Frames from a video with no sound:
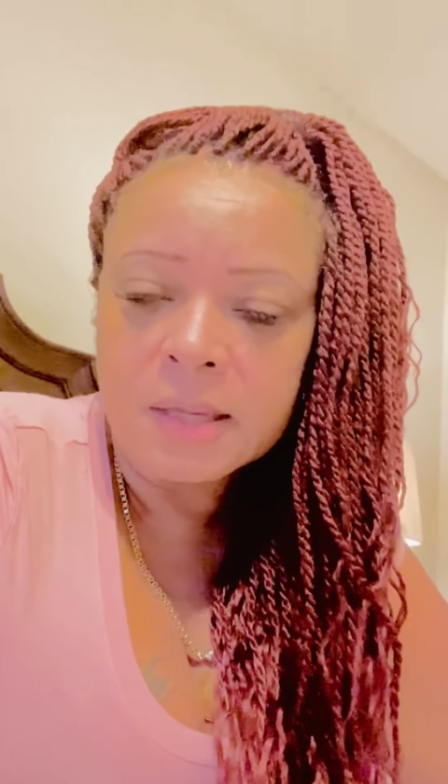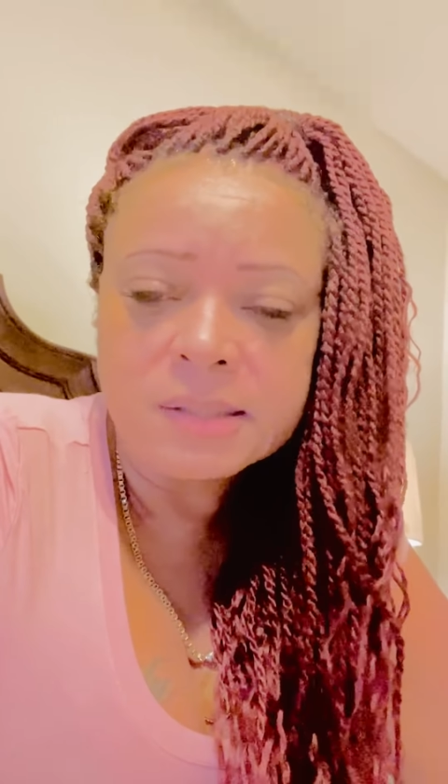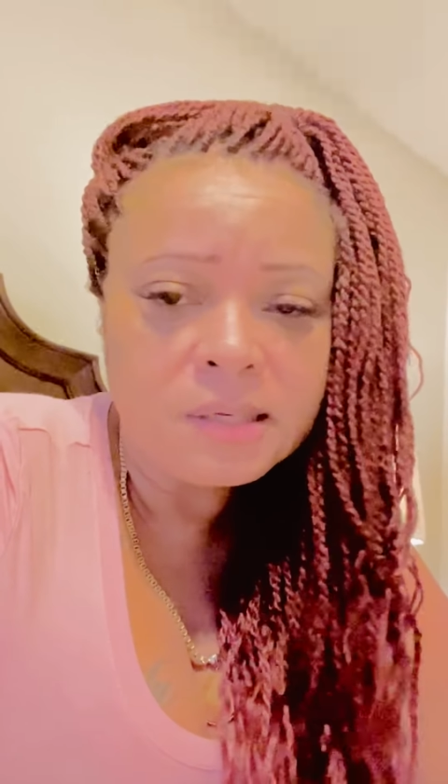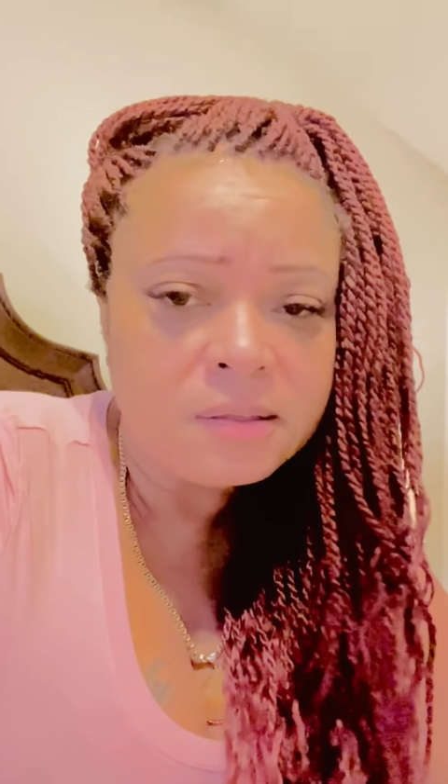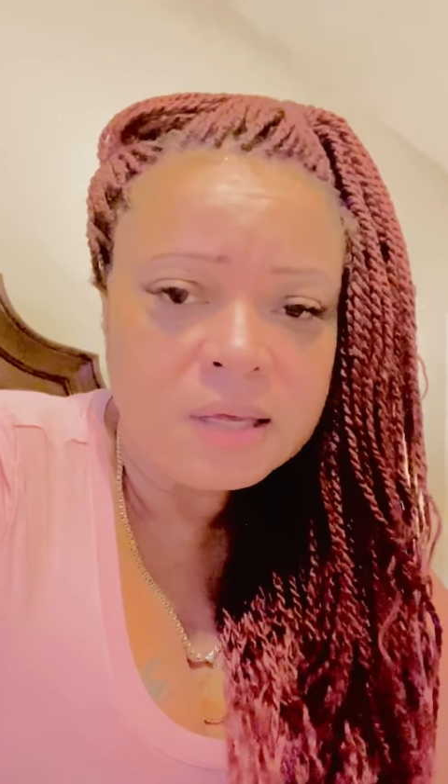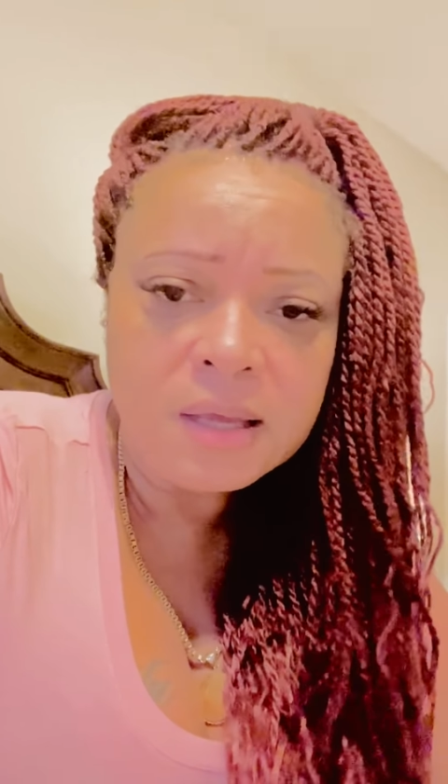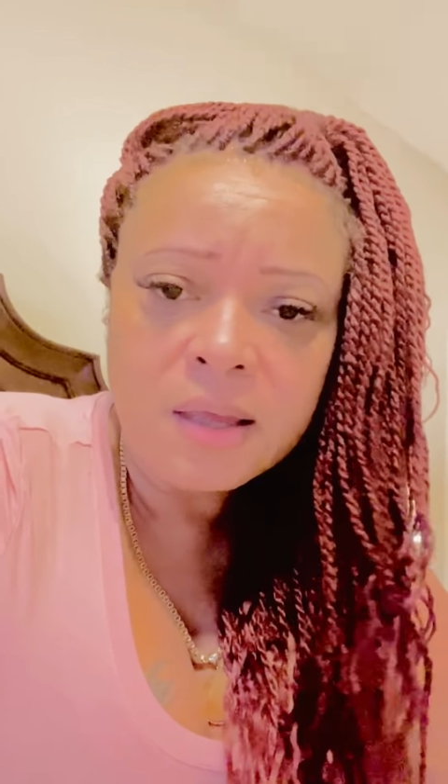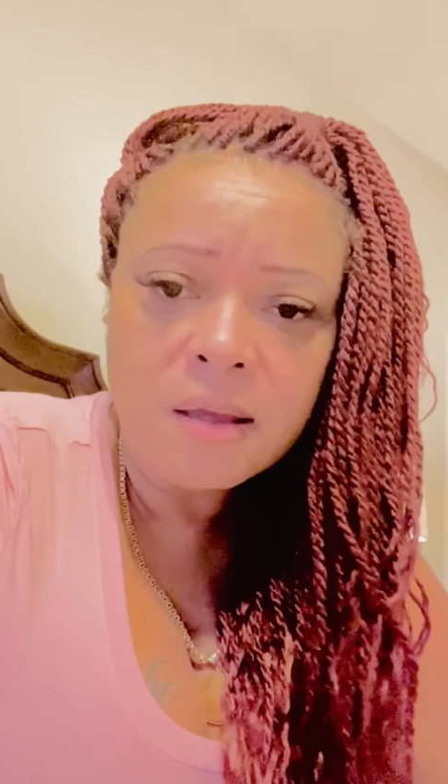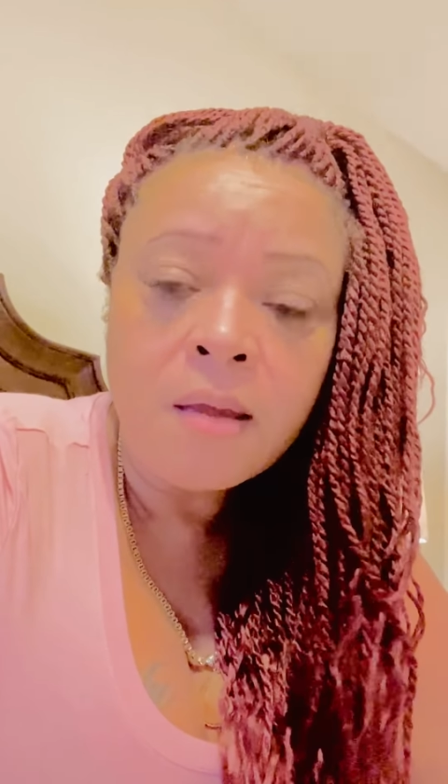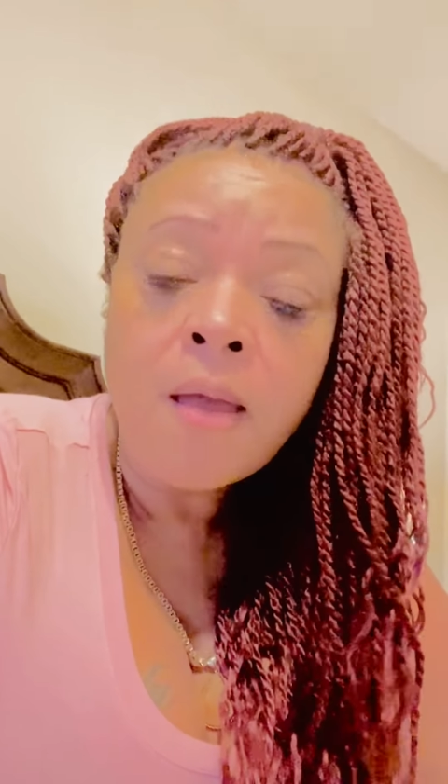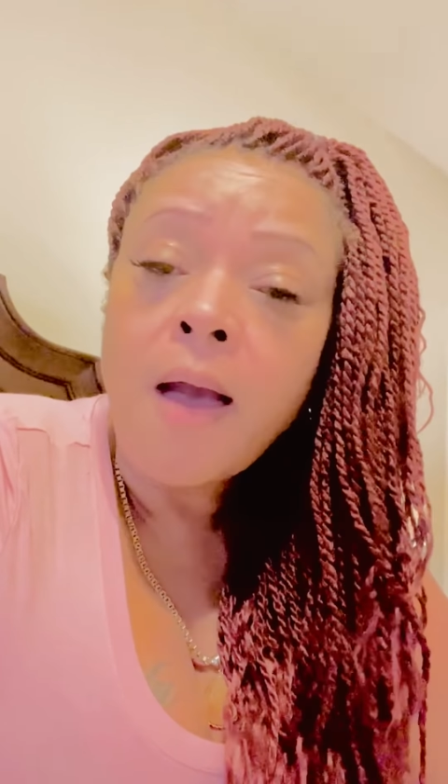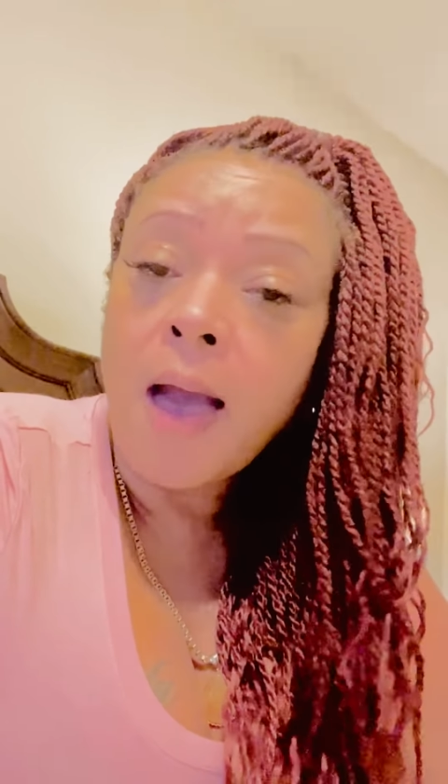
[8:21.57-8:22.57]
Until
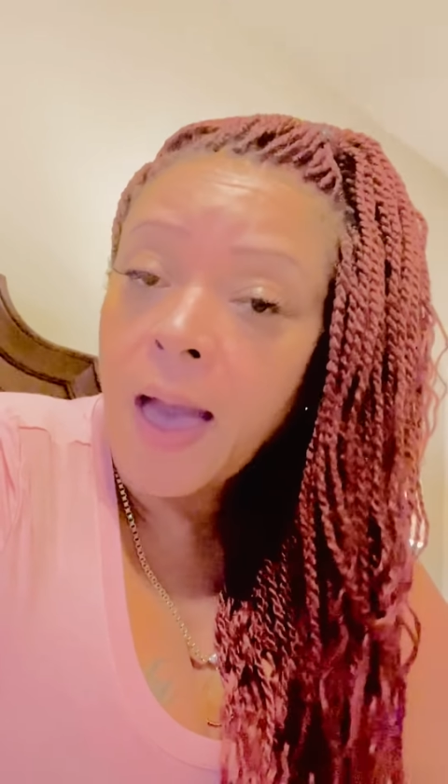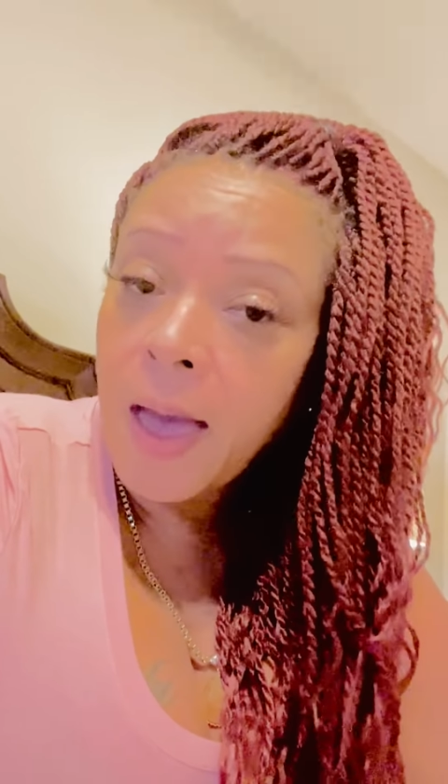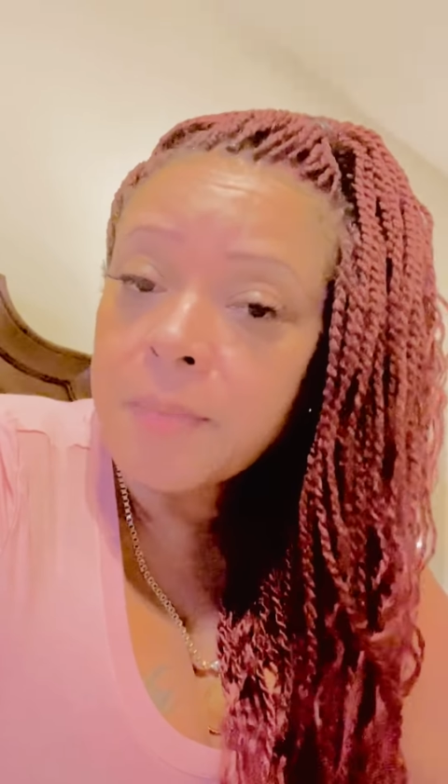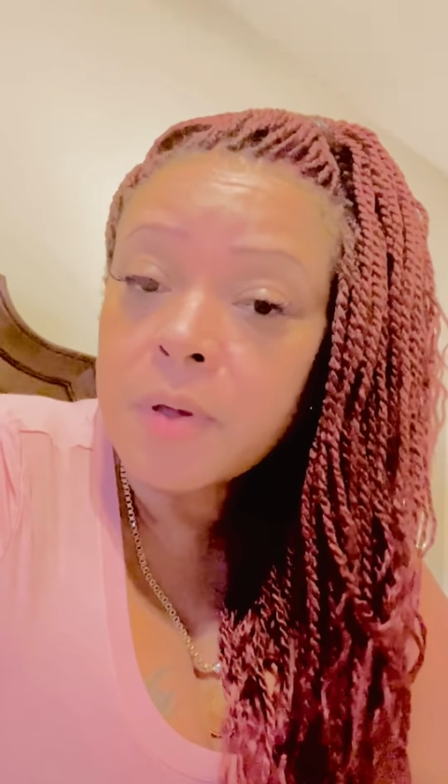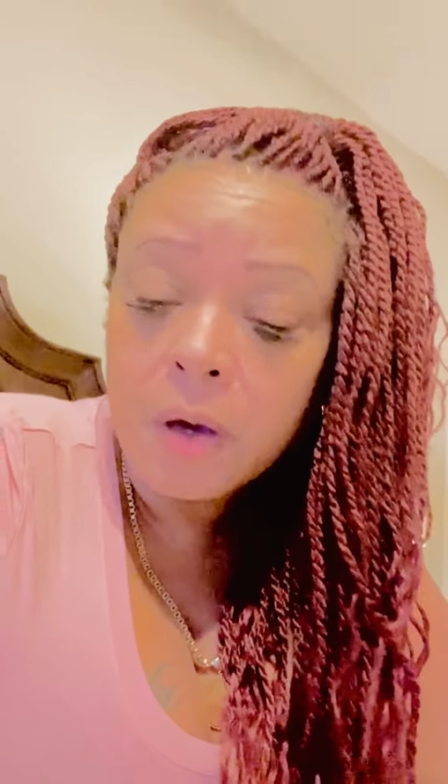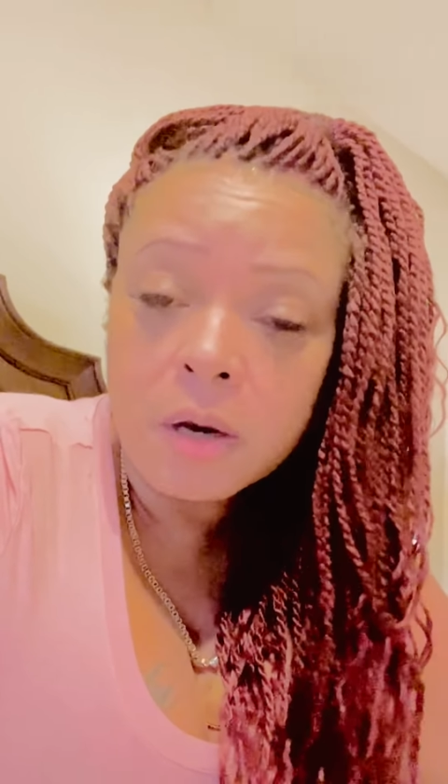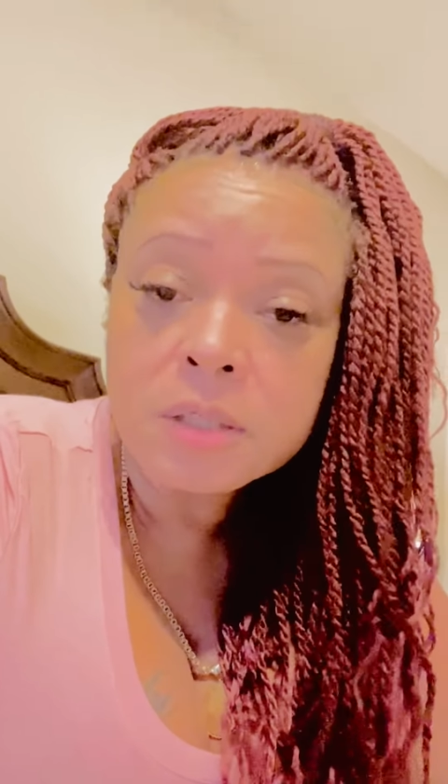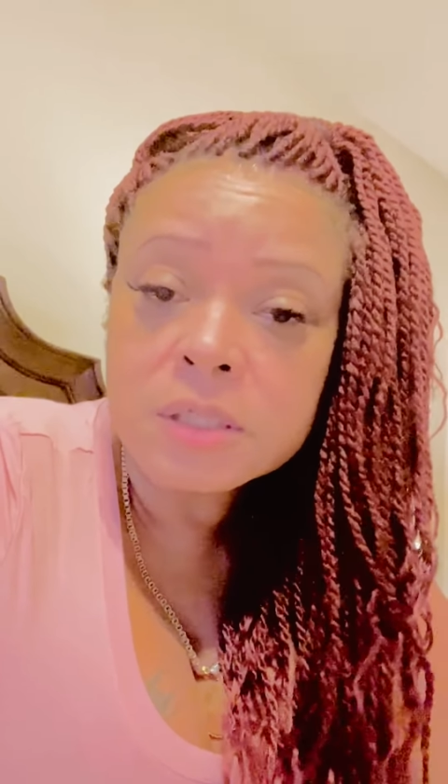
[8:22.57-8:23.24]
then, I'm going